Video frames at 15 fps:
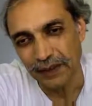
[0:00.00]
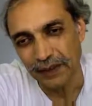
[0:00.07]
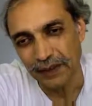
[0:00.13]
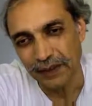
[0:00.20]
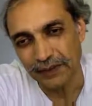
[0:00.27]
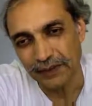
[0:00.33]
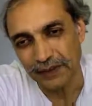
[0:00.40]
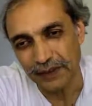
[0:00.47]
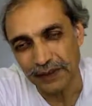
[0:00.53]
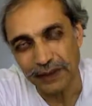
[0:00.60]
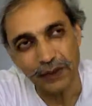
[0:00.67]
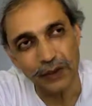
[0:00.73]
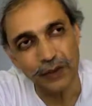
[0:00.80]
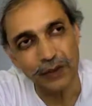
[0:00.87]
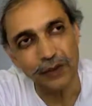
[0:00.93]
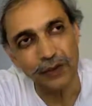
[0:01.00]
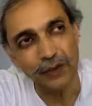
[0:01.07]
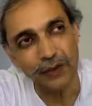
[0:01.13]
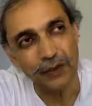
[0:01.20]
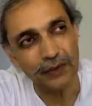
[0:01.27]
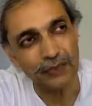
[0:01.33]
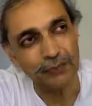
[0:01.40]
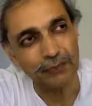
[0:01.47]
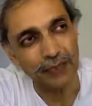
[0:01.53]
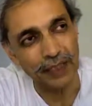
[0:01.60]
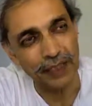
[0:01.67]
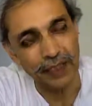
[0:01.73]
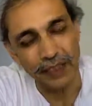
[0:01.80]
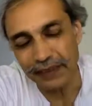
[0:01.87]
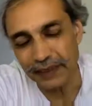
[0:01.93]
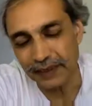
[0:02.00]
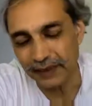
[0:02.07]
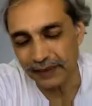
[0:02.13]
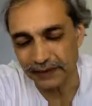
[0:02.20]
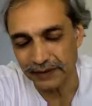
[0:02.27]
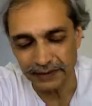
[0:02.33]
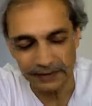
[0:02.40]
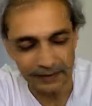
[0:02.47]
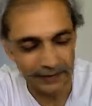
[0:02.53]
the ego of pride, the